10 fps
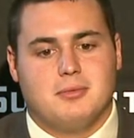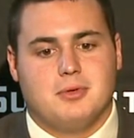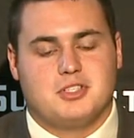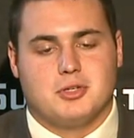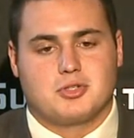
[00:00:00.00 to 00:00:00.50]

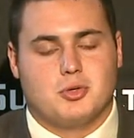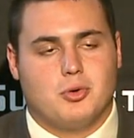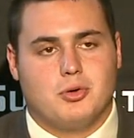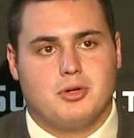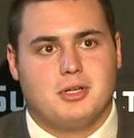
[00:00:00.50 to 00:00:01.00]
We still
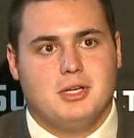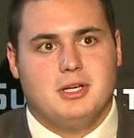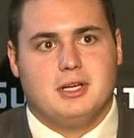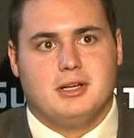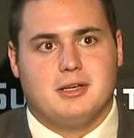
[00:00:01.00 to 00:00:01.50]
scored,
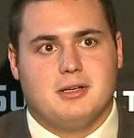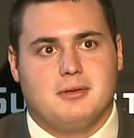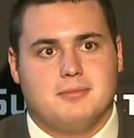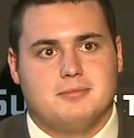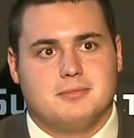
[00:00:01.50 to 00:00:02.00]

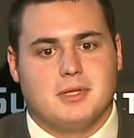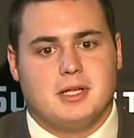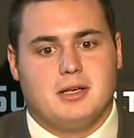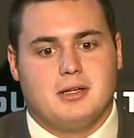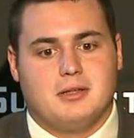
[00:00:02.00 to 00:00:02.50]

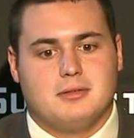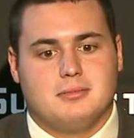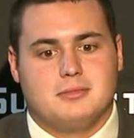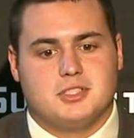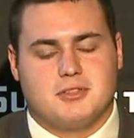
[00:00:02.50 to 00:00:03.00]
and
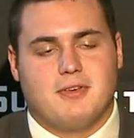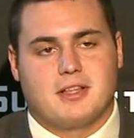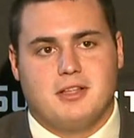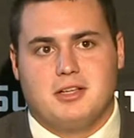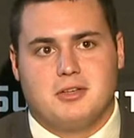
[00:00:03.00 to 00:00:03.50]
just the
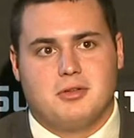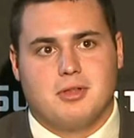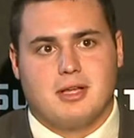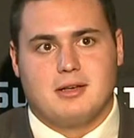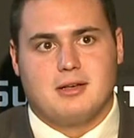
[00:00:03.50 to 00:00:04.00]
fact that he could do
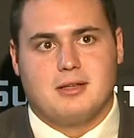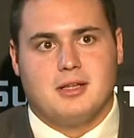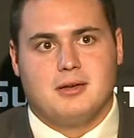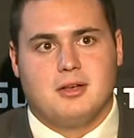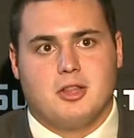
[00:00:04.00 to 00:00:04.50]
that
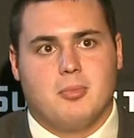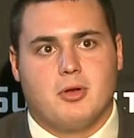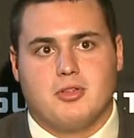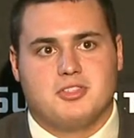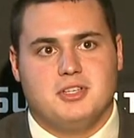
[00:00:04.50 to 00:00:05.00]
in, you know, the
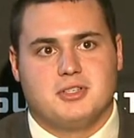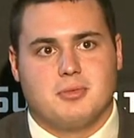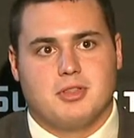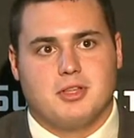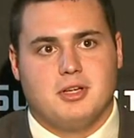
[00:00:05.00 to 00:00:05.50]
middle of the season
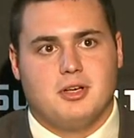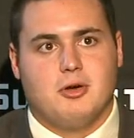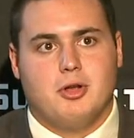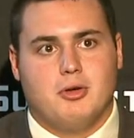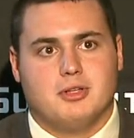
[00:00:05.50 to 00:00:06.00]
with
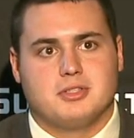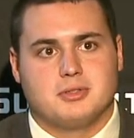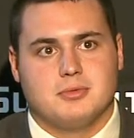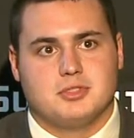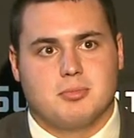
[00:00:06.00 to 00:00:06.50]
no
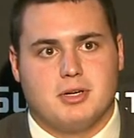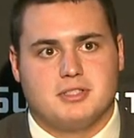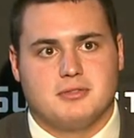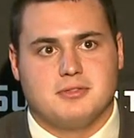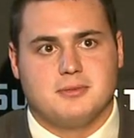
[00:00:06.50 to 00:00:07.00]
notice was
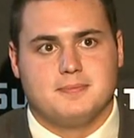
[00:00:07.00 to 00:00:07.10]
impressive.